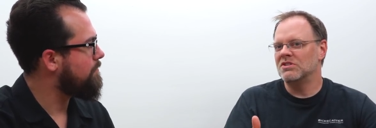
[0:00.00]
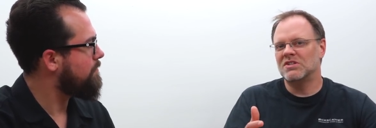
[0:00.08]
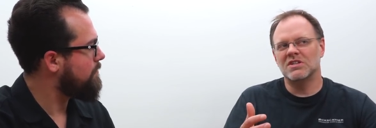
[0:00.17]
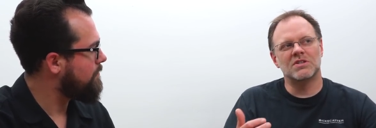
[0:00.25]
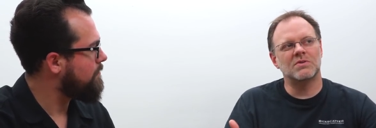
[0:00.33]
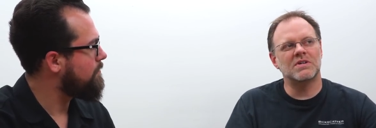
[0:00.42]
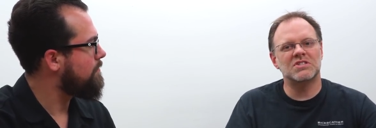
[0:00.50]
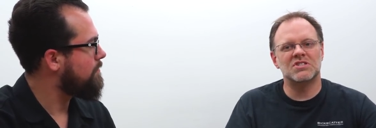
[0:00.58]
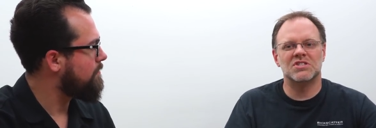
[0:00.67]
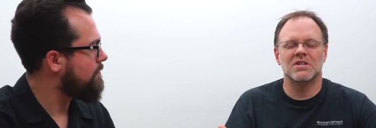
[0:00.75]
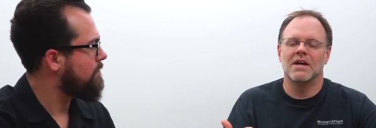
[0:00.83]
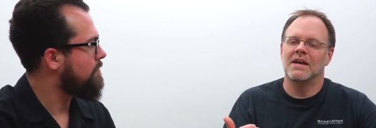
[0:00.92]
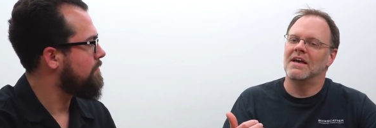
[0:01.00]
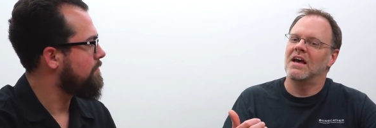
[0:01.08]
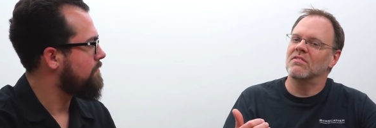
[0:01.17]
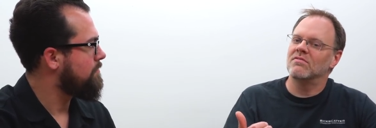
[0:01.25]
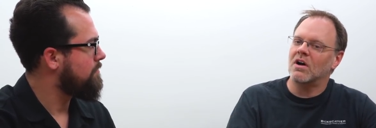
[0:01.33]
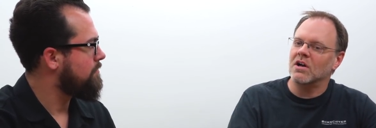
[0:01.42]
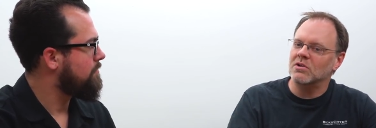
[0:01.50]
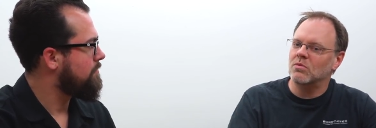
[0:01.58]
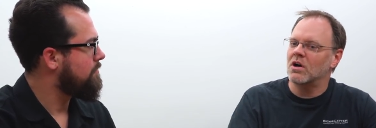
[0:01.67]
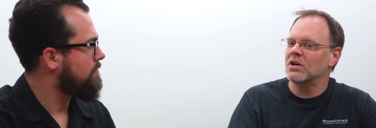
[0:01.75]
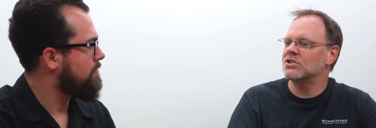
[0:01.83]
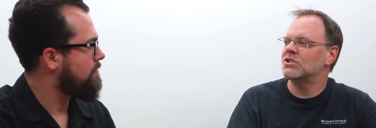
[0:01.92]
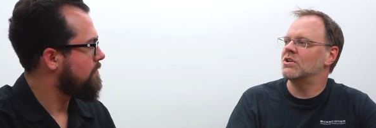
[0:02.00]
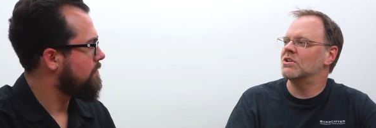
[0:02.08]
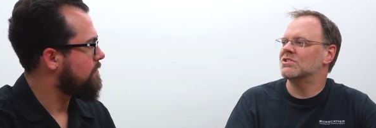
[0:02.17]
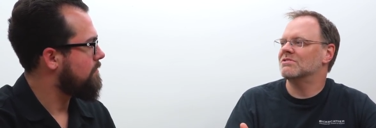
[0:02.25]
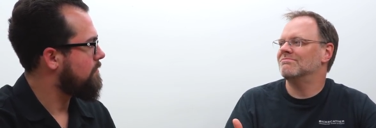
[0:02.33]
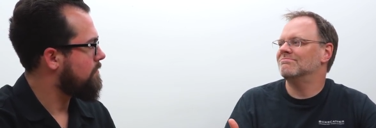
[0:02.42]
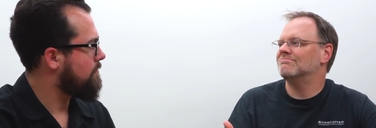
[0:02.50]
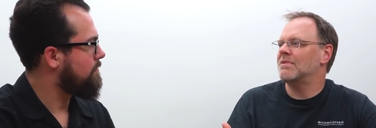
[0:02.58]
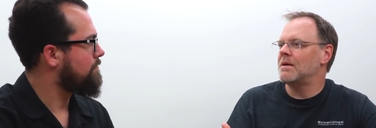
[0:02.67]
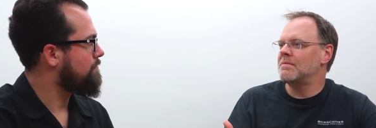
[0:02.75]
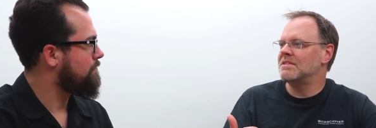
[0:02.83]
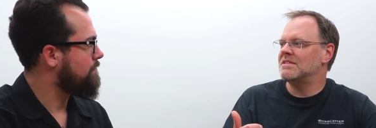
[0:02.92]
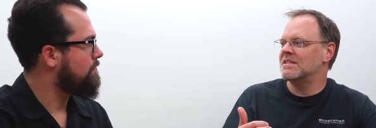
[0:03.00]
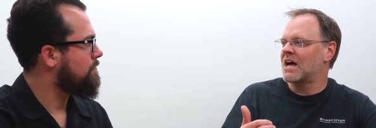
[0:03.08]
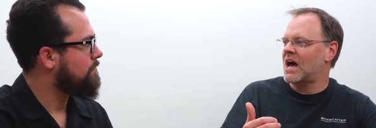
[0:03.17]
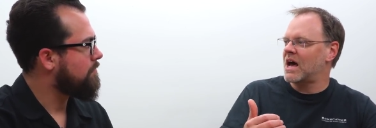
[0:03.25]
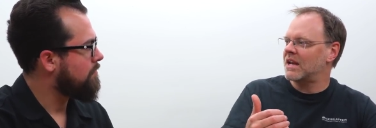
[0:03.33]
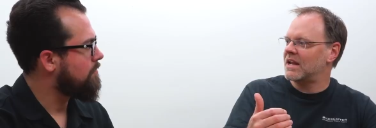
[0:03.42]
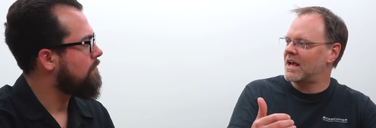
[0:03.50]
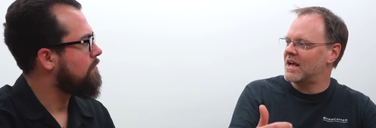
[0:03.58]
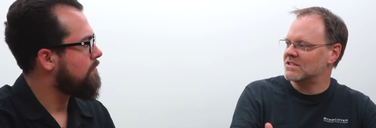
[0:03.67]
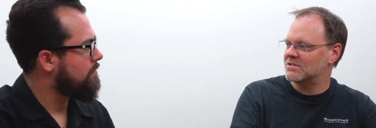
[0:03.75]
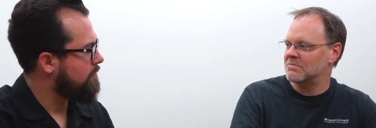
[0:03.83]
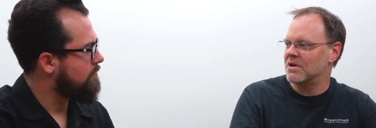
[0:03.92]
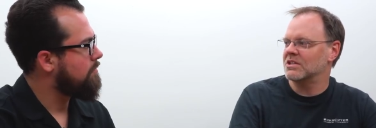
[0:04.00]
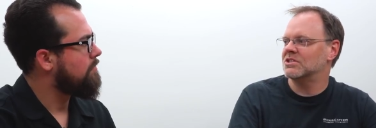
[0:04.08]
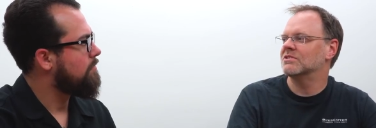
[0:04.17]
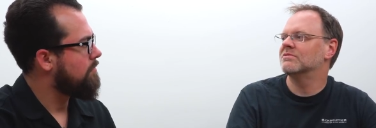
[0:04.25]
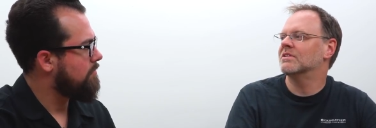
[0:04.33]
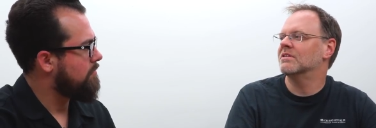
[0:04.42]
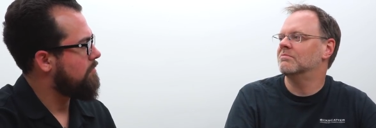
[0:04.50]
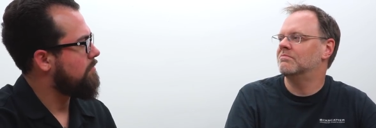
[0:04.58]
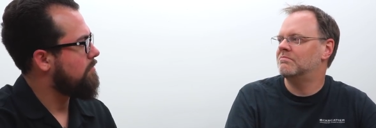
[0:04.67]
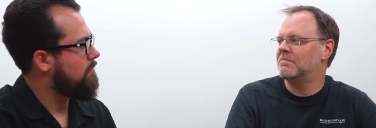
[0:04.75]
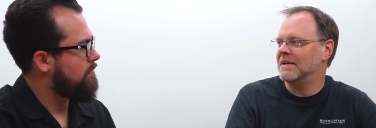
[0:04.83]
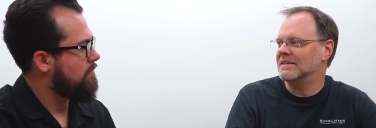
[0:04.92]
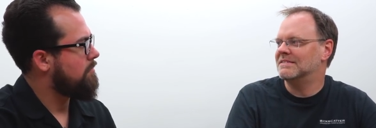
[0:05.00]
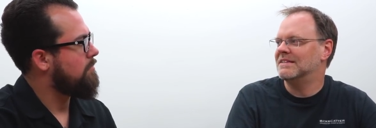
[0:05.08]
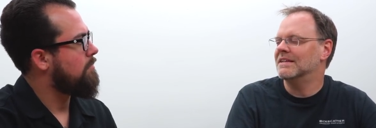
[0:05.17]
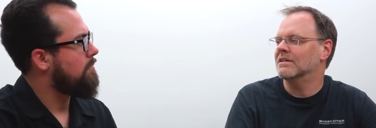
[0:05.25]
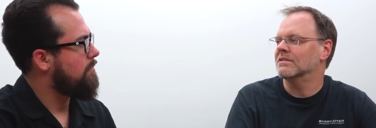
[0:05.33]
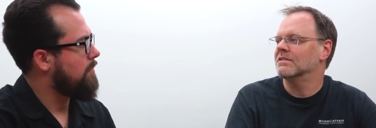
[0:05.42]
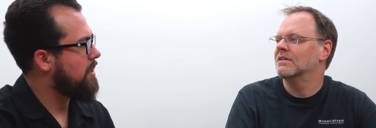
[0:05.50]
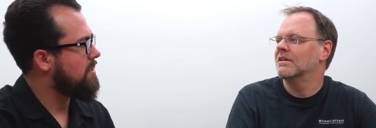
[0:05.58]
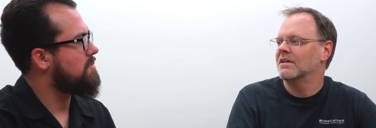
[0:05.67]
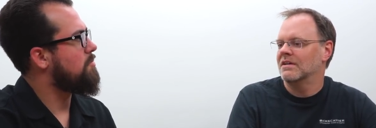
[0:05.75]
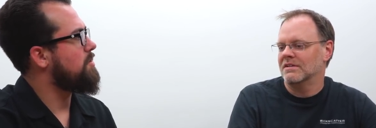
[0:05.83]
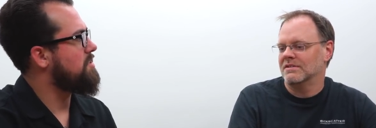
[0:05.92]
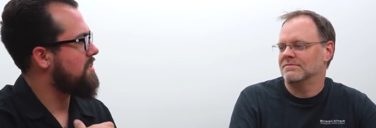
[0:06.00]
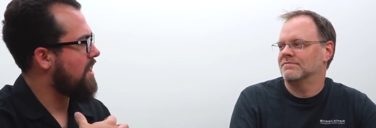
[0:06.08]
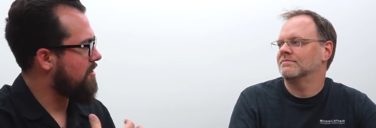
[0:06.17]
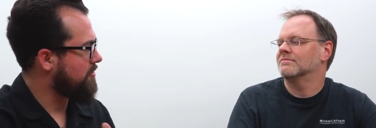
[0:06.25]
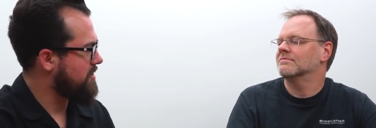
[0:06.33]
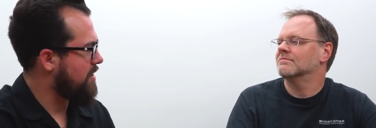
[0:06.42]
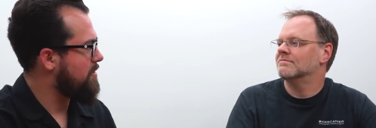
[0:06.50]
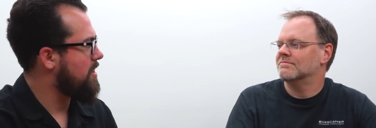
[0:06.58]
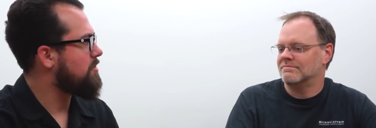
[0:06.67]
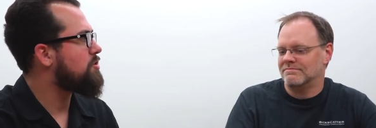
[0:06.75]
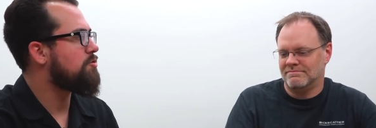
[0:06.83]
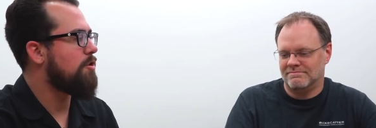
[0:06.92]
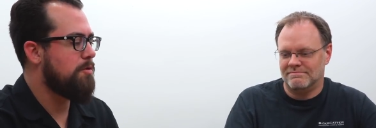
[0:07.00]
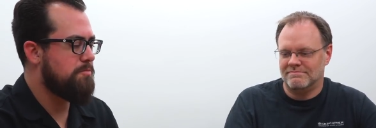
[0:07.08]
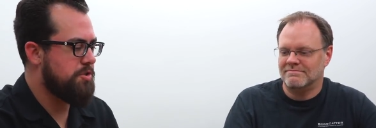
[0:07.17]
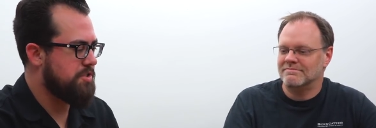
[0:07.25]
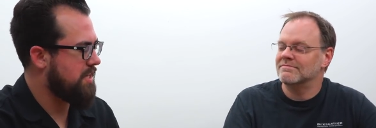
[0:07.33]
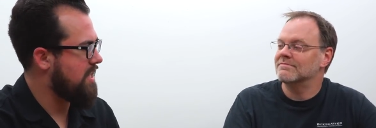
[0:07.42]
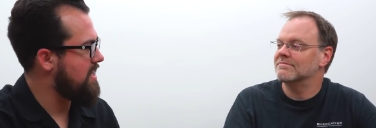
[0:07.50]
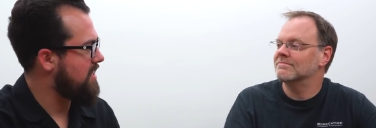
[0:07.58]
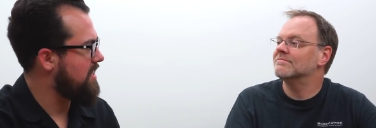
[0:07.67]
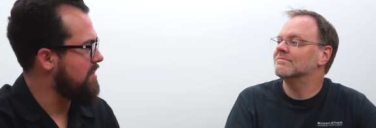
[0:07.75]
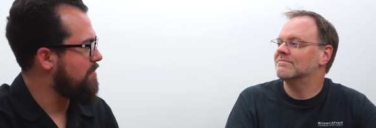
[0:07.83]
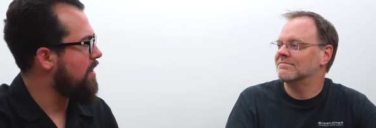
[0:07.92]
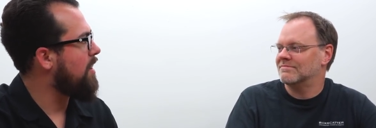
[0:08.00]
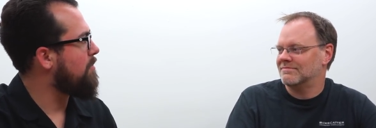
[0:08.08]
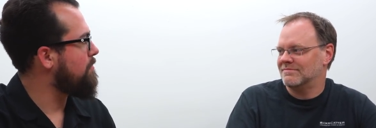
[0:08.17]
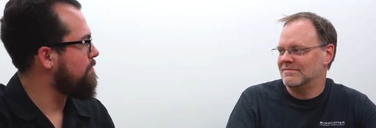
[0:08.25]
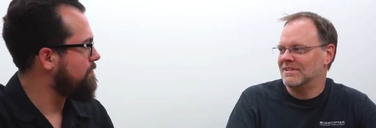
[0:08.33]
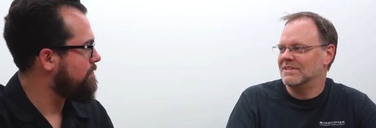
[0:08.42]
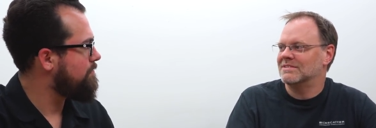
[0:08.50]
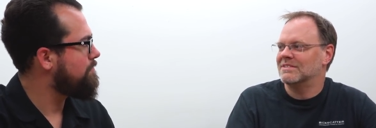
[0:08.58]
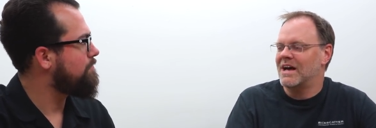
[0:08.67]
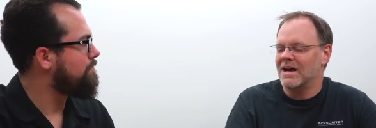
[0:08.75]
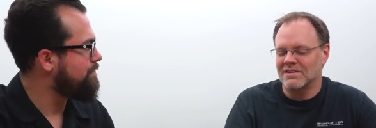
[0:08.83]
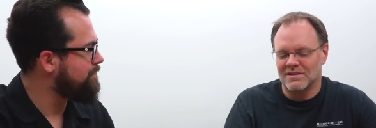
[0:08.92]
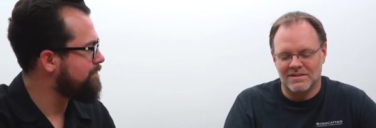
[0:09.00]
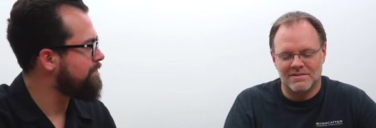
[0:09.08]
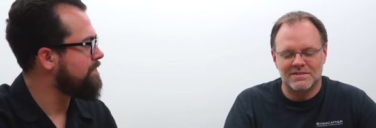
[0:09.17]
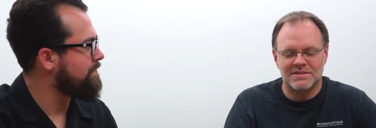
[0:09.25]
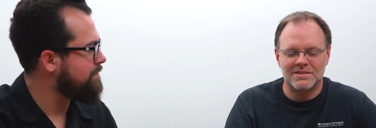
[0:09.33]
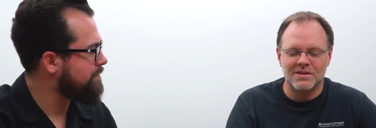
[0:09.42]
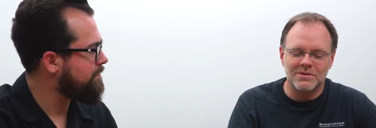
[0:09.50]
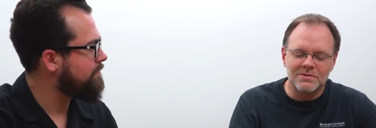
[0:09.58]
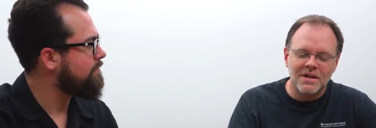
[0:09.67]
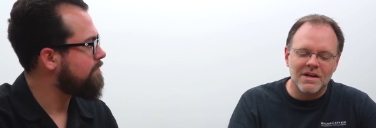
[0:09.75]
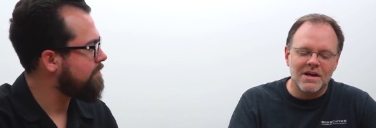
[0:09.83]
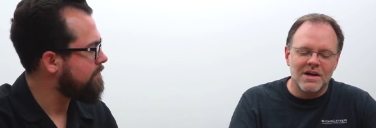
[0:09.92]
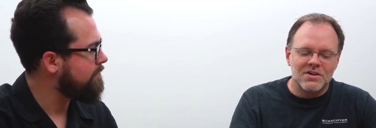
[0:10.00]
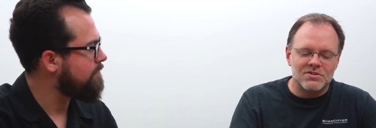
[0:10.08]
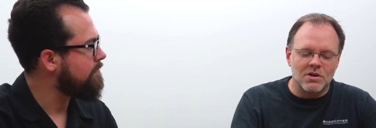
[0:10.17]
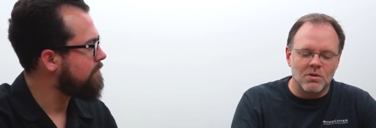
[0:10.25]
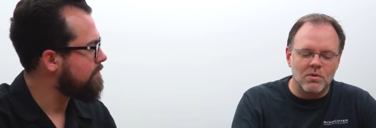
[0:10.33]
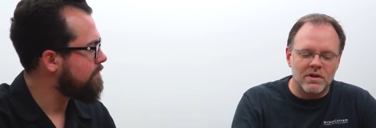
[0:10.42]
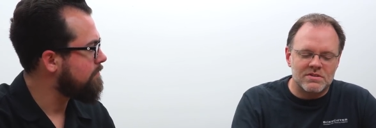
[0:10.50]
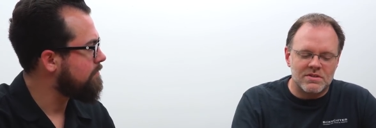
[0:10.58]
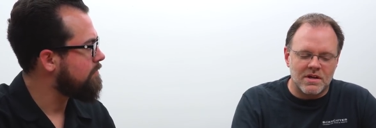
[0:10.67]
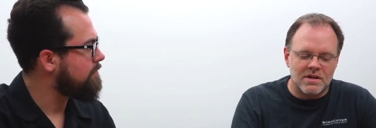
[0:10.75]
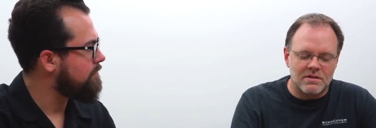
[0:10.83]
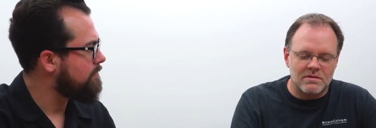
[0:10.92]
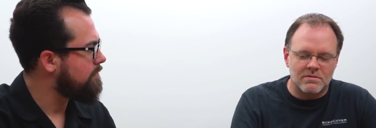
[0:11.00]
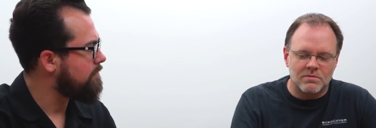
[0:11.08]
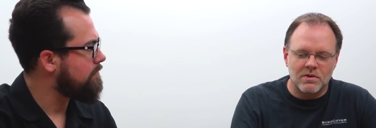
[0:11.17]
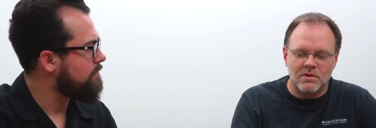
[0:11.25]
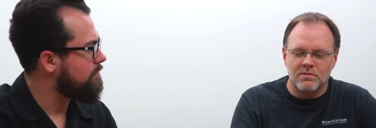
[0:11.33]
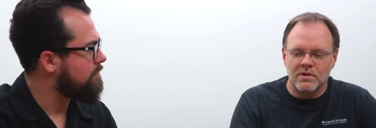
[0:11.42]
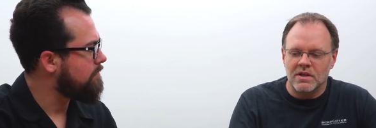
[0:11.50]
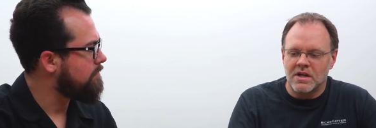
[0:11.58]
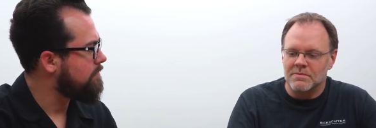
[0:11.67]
Speaker 1: So continuous for underwater shooters, maybe not as much of a big deal.
Speaker 2: Because the recycle time of that strobe just can't keep up.
Speaker 1: Exactly. Mm-hmm. So so what uh, what it